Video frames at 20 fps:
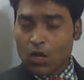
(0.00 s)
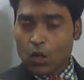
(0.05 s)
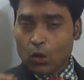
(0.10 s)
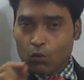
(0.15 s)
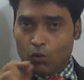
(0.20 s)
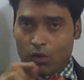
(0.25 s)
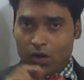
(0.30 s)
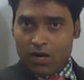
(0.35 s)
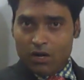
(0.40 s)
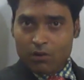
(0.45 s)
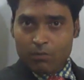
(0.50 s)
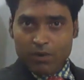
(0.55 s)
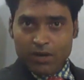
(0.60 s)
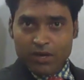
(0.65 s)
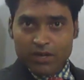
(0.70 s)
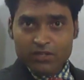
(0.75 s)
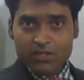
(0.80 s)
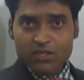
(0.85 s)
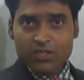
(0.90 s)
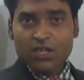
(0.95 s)
Word
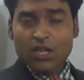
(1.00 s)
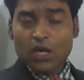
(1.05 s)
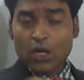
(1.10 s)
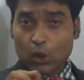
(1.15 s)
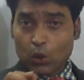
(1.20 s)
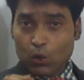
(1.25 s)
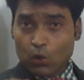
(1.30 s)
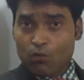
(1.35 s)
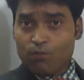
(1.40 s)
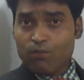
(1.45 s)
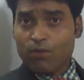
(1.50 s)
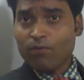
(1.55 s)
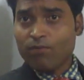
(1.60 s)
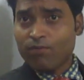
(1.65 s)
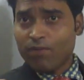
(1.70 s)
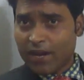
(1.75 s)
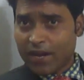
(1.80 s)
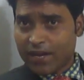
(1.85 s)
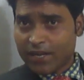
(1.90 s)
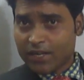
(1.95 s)
means group
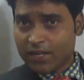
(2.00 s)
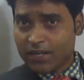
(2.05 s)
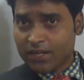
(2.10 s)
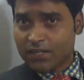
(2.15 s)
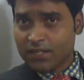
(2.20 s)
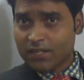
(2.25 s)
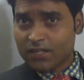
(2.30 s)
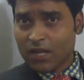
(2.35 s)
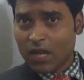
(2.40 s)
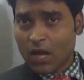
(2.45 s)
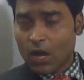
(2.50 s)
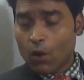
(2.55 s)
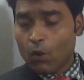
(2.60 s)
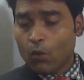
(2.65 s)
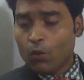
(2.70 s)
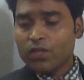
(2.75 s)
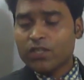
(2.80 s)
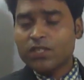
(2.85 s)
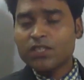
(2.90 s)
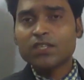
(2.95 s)
of letters
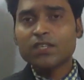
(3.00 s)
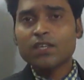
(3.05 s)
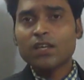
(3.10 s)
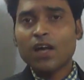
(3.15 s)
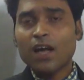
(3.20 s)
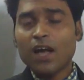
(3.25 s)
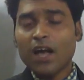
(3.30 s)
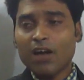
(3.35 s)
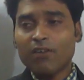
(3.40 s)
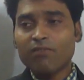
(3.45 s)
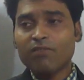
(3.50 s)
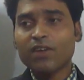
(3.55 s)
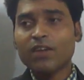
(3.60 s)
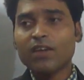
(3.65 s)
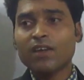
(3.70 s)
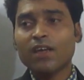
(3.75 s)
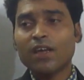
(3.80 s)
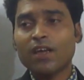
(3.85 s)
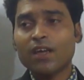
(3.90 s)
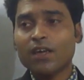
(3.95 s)
which
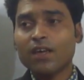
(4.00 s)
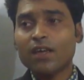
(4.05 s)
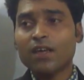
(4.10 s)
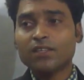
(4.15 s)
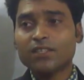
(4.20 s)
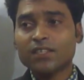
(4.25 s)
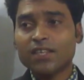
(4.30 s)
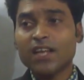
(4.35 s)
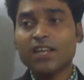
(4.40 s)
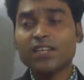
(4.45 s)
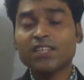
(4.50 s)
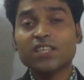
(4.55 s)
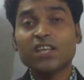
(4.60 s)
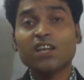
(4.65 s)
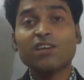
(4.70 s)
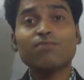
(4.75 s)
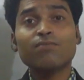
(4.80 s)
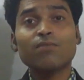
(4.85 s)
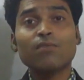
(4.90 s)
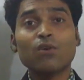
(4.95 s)
having a sense
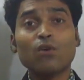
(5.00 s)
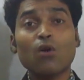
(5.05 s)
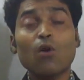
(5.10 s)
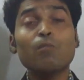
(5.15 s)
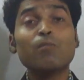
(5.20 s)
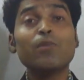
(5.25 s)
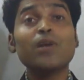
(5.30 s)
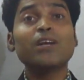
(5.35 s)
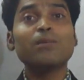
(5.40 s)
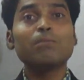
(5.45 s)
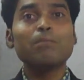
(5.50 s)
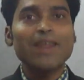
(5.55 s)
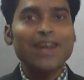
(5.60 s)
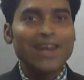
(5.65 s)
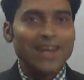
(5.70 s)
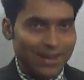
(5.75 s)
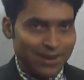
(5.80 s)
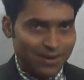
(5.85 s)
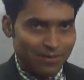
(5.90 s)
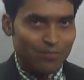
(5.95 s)
of complete
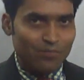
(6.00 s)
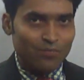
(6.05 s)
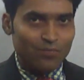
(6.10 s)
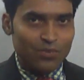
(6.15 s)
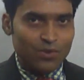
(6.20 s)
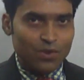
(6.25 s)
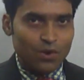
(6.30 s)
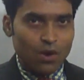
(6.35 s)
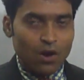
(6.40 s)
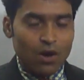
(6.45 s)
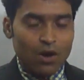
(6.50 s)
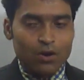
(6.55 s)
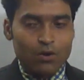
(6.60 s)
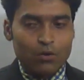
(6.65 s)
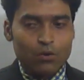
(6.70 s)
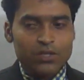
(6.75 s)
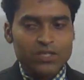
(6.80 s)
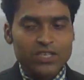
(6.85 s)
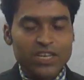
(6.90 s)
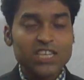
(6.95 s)
meaning or
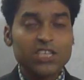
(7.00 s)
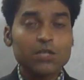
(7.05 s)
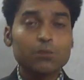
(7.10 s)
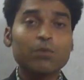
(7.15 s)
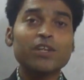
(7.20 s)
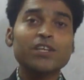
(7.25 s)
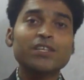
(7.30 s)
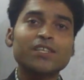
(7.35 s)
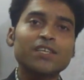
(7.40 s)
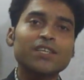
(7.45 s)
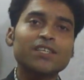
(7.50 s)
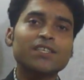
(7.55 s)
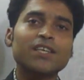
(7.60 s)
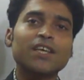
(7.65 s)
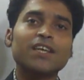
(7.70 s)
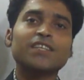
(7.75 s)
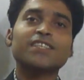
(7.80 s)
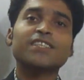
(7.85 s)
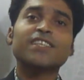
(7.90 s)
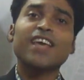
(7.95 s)
which expresses
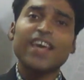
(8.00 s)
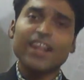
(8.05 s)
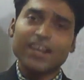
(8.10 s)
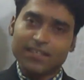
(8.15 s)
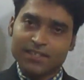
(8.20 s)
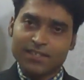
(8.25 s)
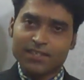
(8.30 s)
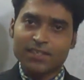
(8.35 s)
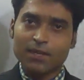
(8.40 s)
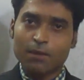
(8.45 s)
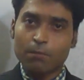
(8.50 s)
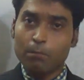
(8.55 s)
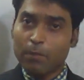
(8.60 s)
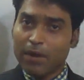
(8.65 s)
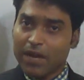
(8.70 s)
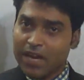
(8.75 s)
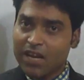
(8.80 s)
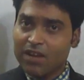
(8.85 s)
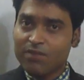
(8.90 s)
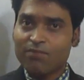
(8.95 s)
a sense,
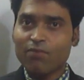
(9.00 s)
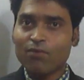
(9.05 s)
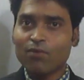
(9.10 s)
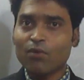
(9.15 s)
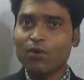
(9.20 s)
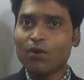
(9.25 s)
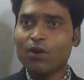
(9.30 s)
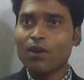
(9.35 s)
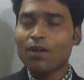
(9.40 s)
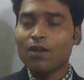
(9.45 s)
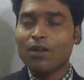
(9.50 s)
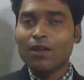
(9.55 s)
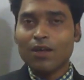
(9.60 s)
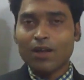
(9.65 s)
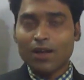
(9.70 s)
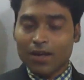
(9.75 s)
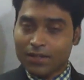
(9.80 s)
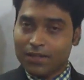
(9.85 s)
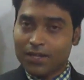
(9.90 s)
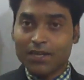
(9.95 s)
meaningful,
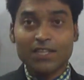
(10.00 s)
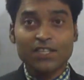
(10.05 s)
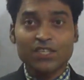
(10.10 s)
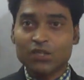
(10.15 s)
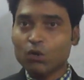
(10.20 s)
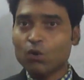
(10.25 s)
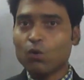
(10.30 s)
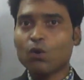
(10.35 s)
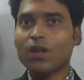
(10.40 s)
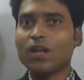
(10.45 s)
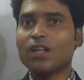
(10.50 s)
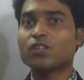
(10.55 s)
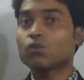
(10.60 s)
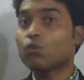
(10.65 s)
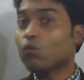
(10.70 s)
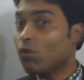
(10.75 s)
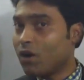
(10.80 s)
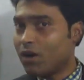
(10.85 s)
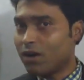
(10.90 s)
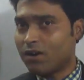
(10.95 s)
that is known
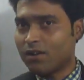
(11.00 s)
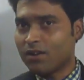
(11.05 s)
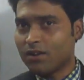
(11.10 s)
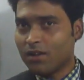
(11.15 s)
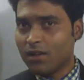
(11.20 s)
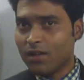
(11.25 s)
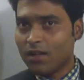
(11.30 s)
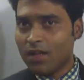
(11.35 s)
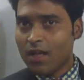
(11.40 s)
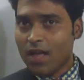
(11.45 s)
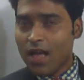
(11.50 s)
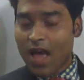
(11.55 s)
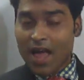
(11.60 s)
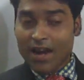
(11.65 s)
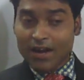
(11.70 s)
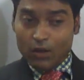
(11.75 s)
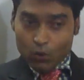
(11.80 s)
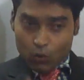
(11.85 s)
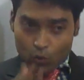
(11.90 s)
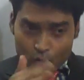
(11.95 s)
as word.
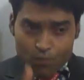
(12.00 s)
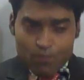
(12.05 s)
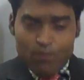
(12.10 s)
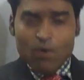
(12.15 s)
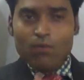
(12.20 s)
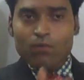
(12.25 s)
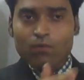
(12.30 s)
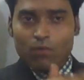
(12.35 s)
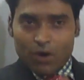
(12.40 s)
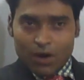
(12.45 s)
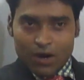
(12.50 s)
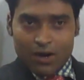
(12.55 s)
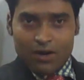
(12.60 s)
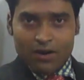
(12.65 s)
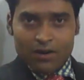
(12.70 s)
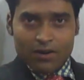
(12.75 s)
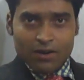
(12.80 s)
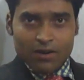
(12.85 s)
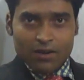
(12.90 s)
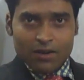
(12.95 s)
And group of word,